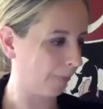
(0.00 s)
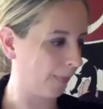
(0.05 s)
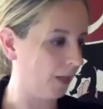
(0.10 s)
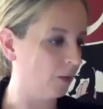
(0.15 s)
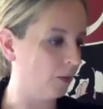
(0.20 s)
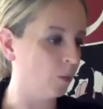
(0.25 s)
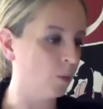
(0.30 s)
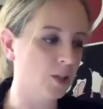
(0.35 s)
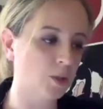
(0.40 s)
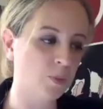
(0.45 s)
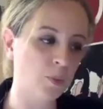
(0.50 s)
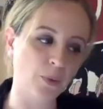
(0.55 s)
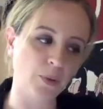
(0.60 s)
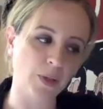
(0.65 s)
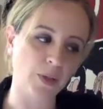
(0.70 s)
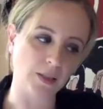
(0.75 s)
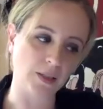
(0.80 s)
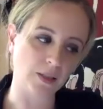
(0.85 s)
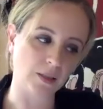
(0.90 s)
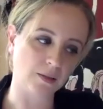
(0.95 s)
at which
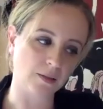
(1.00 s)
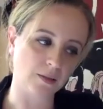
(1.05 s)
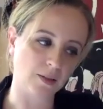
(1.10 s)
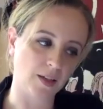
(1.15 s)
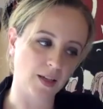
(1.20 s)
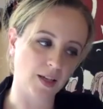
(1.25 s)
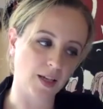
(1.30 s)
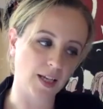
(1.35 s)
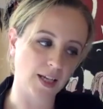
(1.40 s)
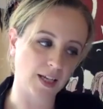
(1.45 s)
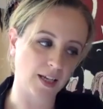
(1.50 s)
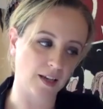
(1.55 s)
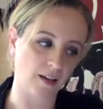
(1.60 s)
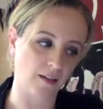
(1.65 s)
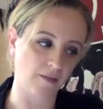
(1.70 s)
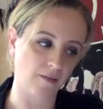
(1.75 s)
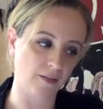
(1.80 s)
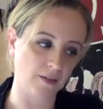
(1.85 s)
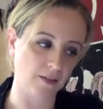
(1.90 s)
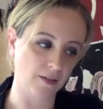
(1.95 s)
point it
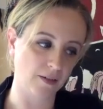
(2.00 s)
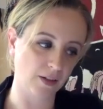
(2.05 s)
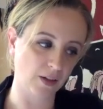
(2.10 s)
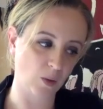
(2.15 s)
can